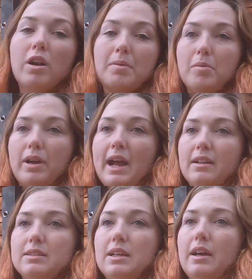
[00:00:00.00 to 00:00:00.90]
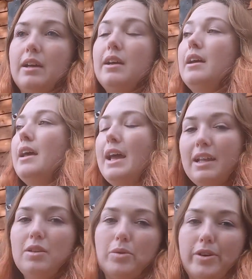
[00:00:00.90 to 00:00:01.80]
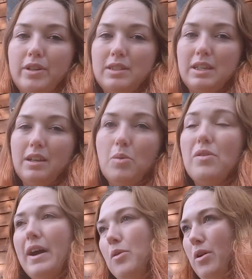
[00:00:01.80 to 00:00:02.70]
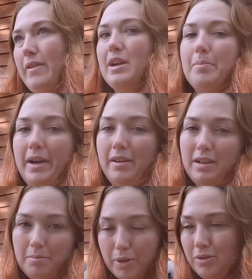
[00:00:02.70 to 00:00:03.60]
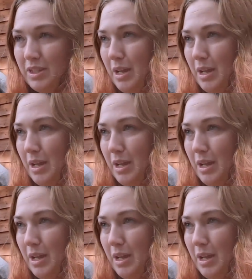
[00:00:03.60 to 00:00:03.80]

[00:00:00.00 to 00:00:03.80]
and a bit more canter in the woods without worrying about boots